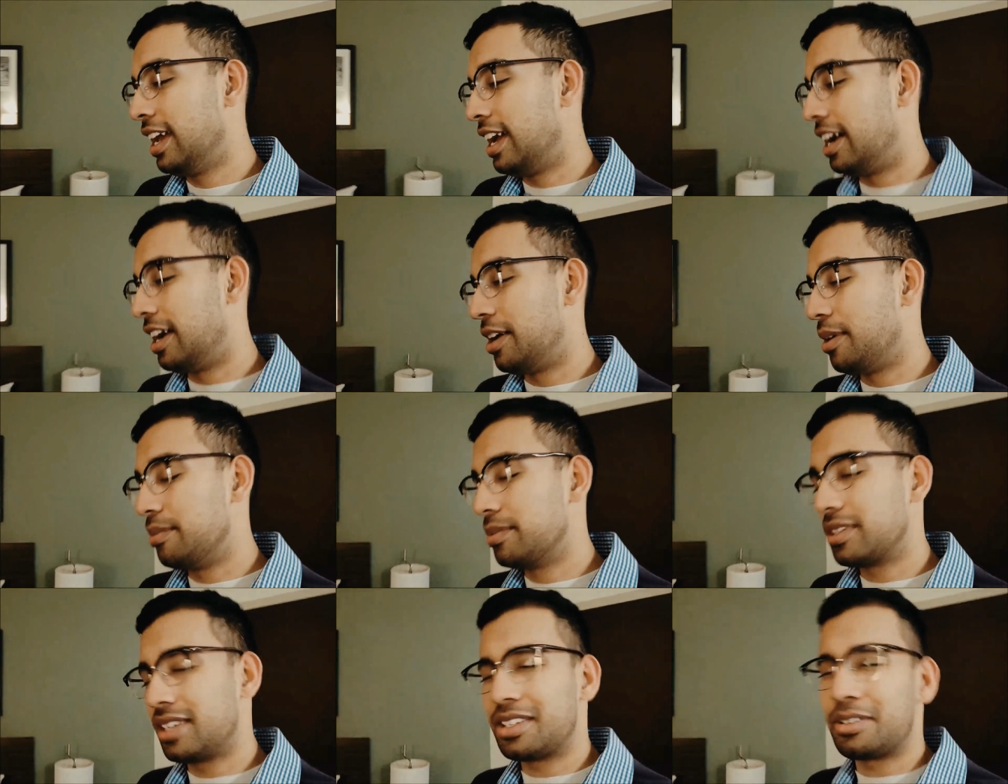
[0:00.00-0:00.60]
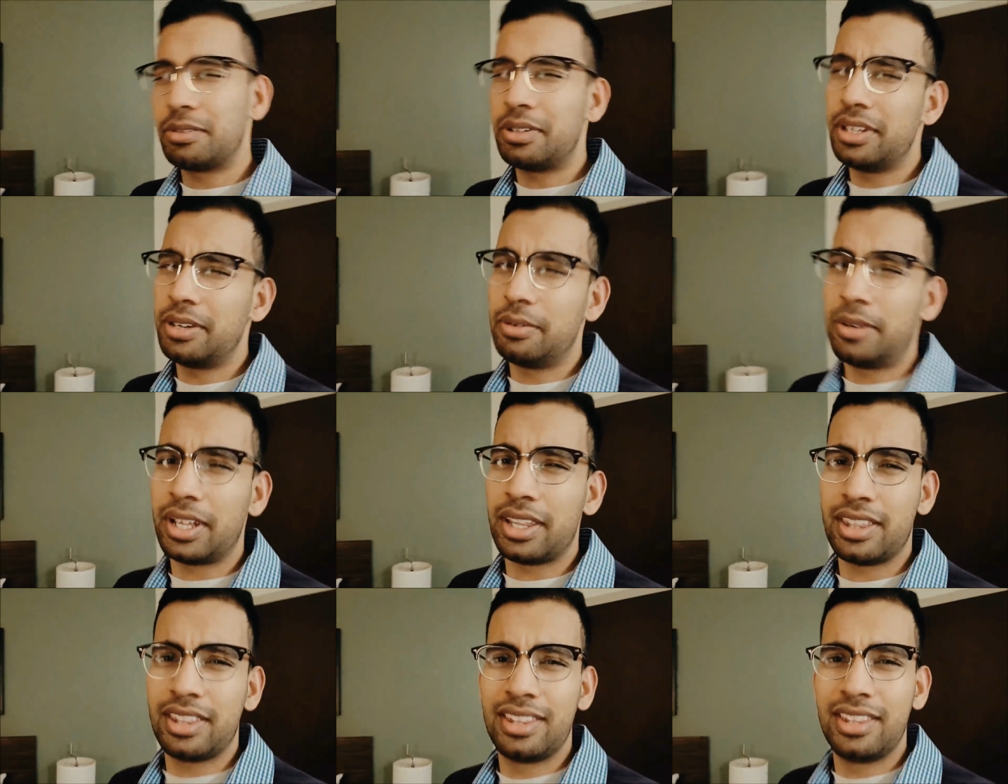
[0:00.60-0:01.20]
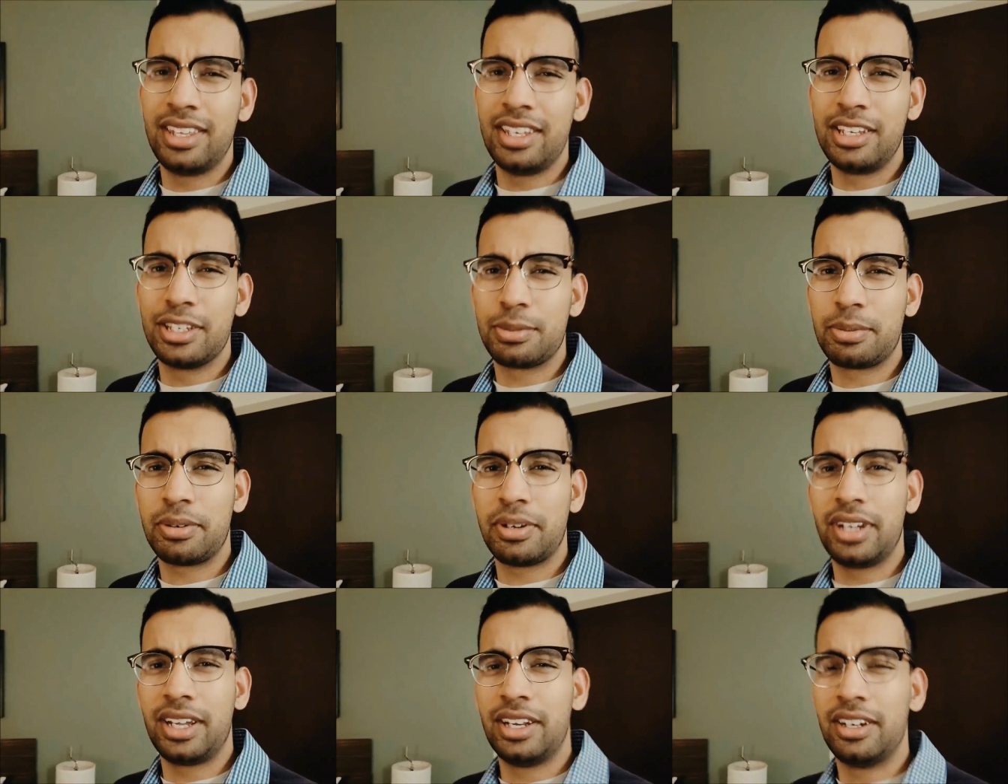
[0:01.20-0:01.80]
Um, so that's really what these
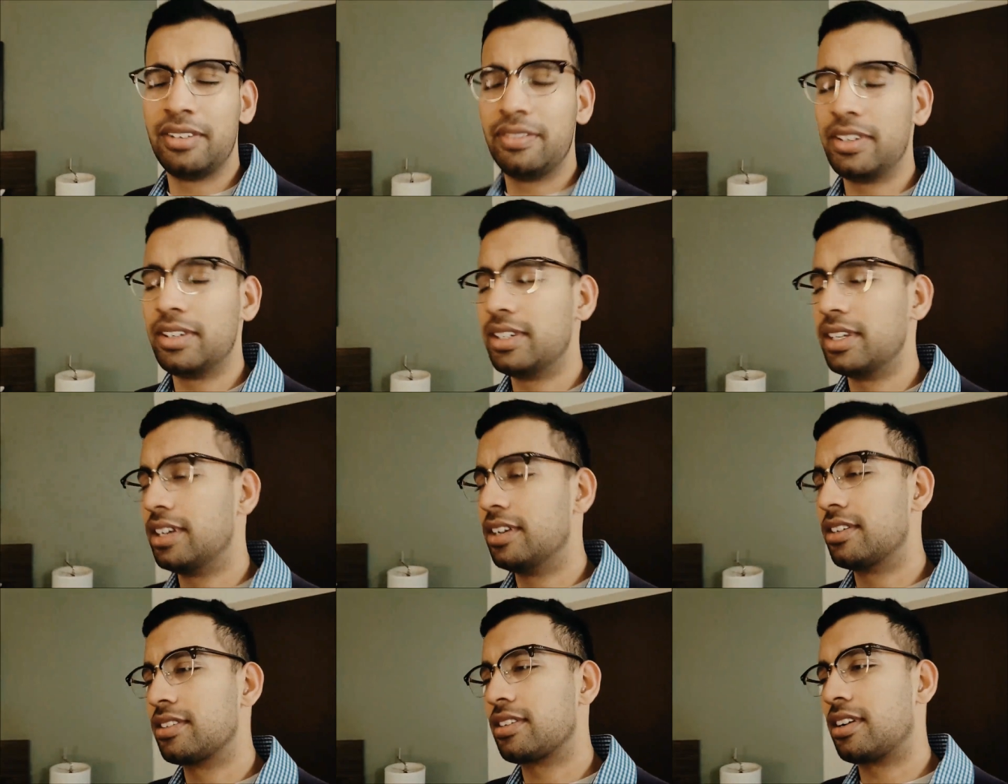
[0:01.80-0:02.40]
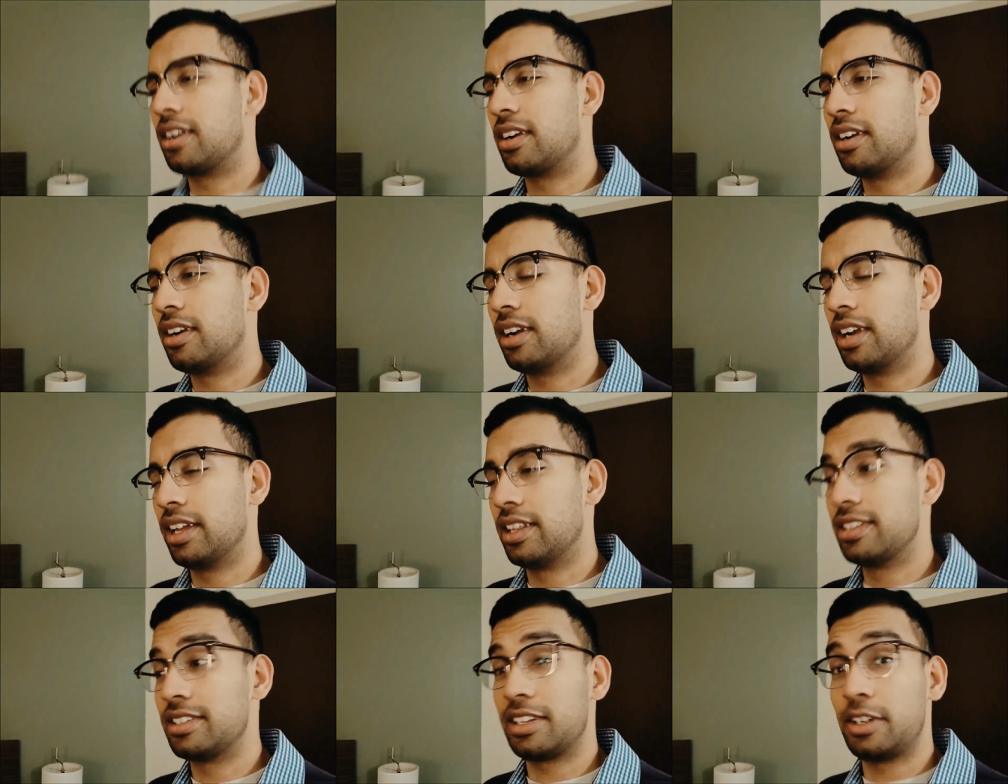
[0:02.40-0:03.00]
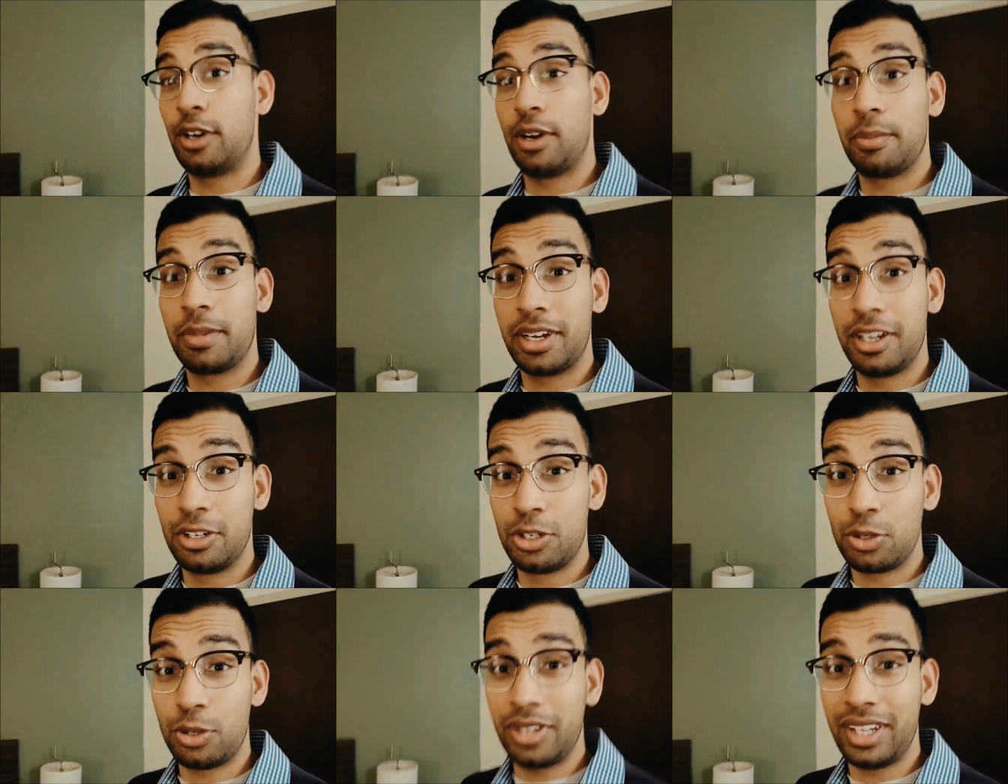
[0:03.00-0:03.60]
pre-interview dinners are. So I'm going
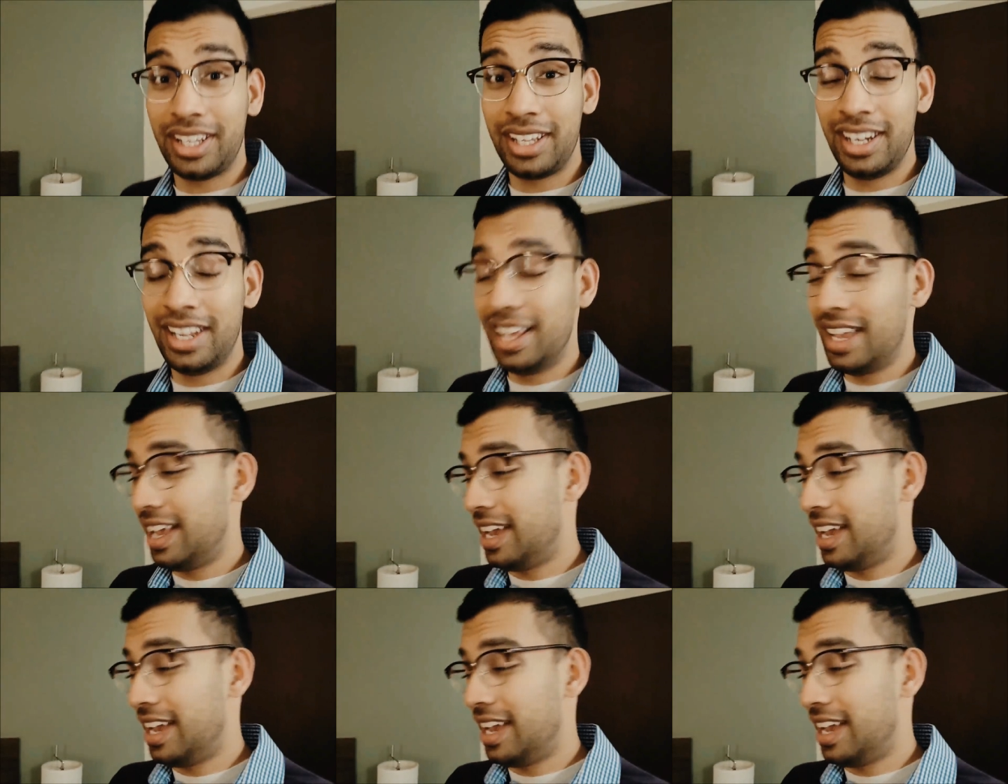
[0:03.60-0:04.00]
to enjoy it,